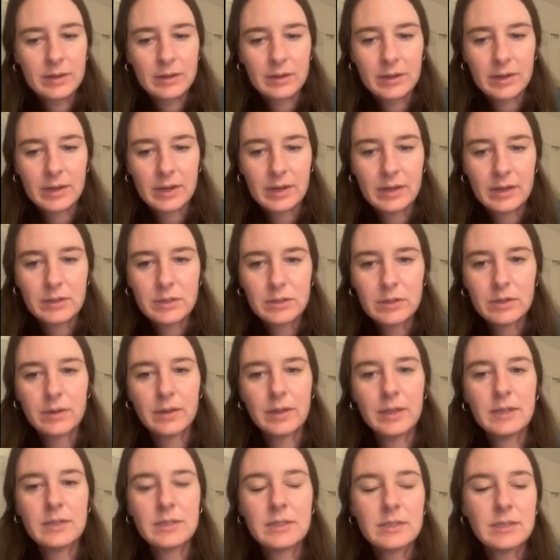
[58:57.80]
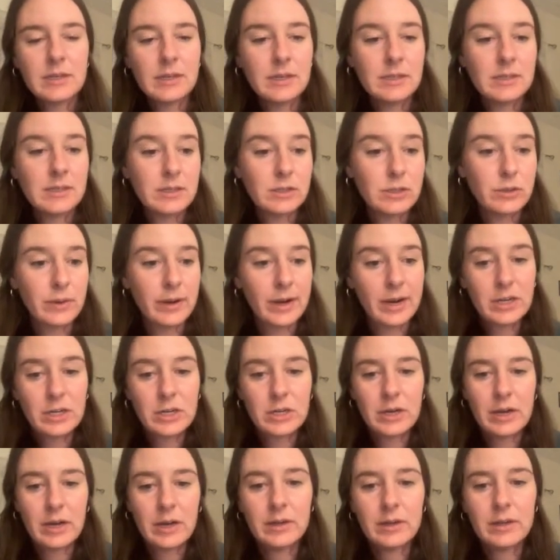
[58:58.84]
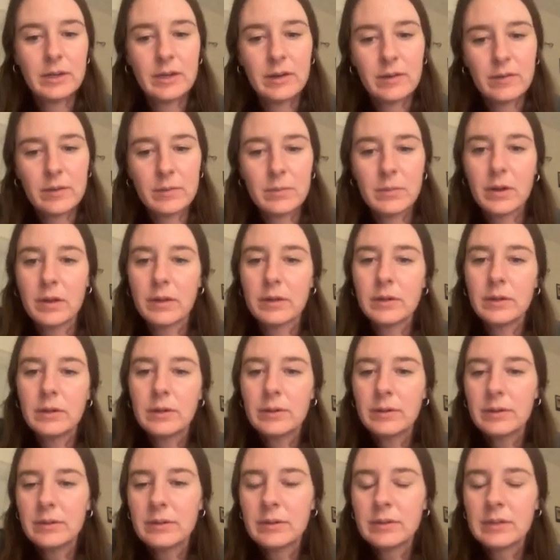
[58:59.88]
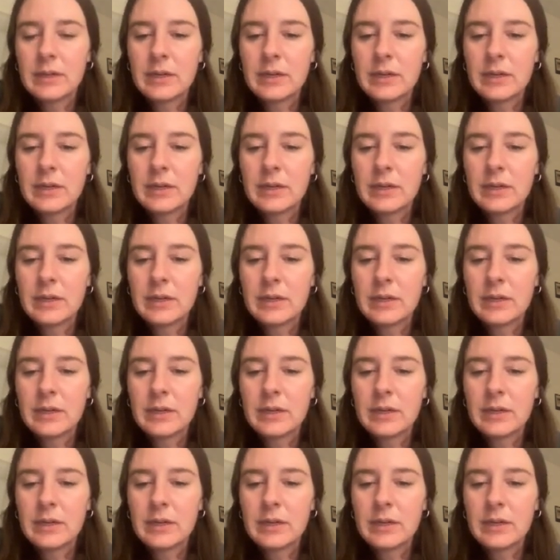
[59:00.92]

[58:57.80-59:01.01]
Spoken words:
Okay, so this is the directionality of the molecule,